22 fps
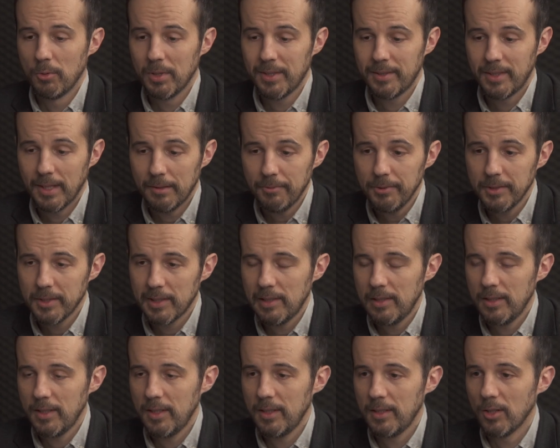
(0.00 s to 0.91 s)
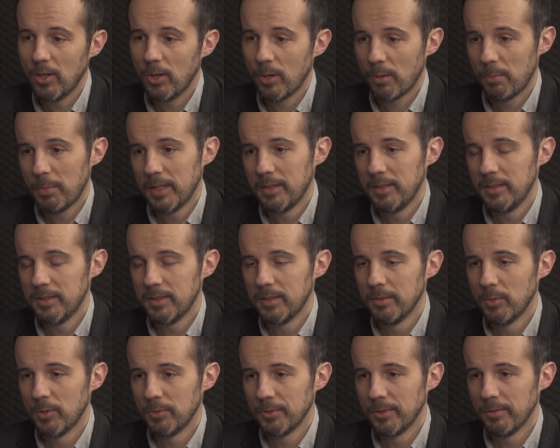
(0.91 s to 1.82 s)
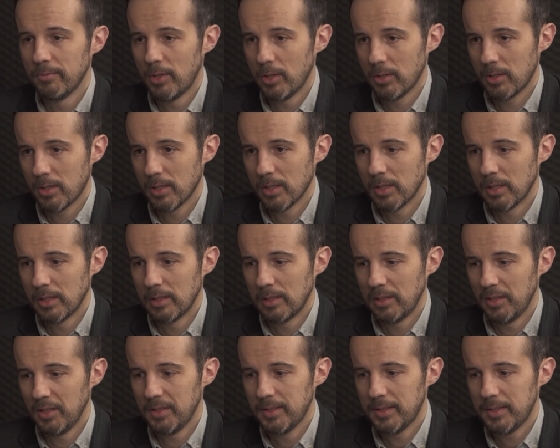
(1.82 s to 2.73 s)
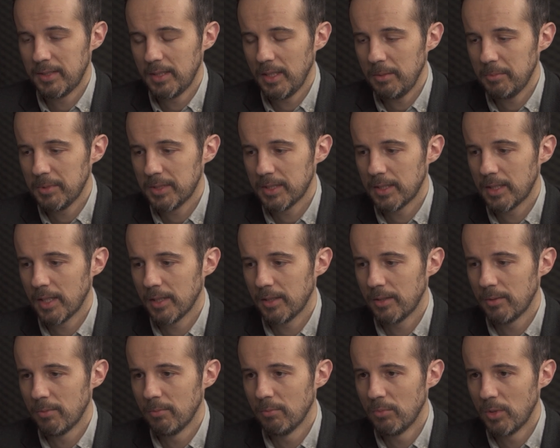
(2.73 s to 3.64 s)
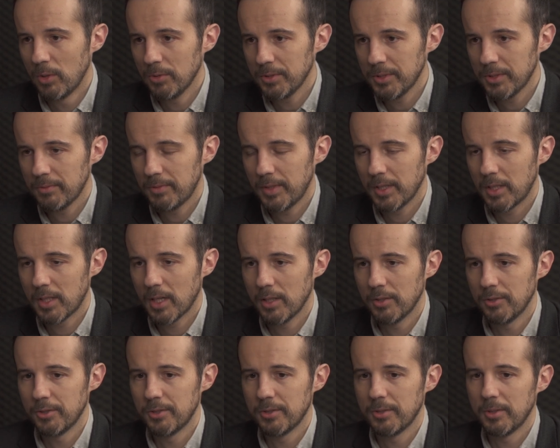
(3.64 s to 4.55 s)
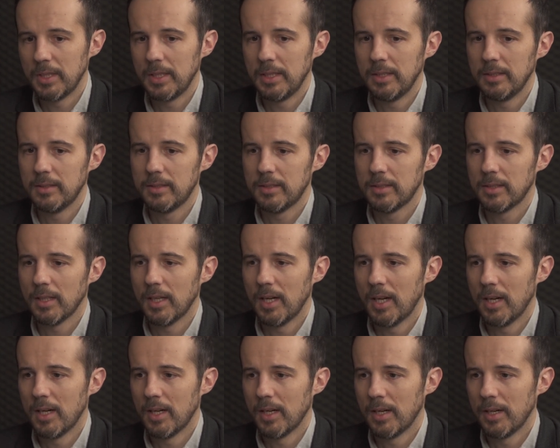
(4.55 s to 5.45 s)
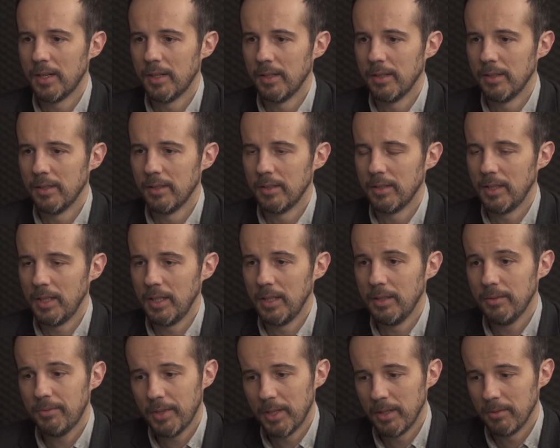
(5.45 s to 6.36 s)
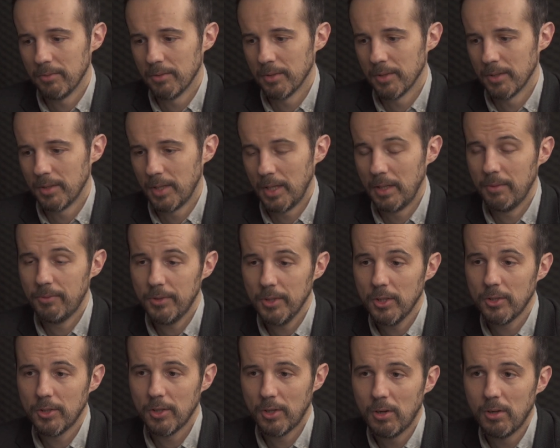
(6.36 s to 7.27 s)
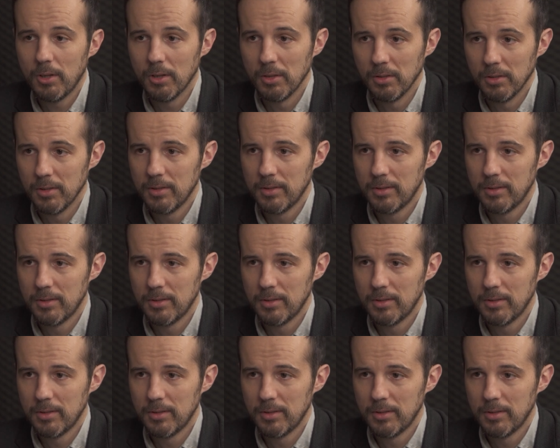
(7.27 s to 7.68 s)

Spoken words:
Well, definitely Orbán is the most vocal. It seems that most of the countries are in favor, if not all,